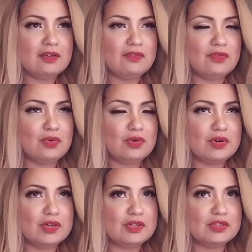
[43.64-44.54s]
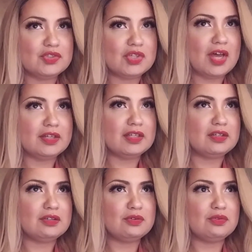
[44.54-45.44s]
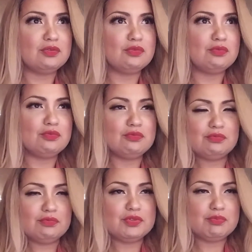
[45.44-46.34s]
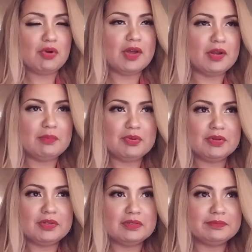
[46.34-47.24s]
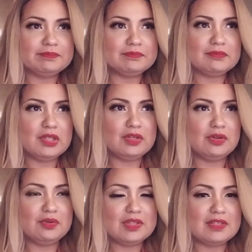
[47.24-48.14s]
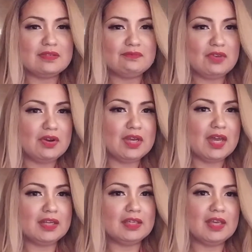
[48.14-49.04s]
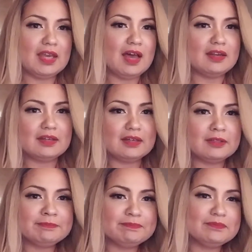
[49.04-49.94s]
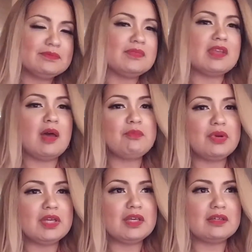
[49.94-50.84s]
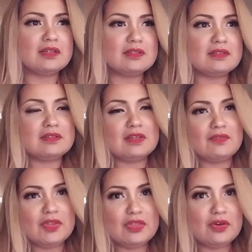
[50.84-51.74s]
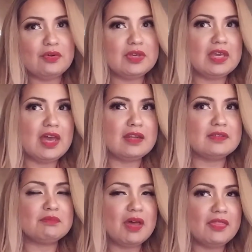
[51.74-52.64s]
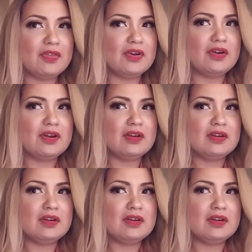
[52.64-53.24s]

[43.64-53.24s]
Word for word: for Johnny, who was brought up, you know, in this very kind of chaotic upbringing. Because even though he had his mother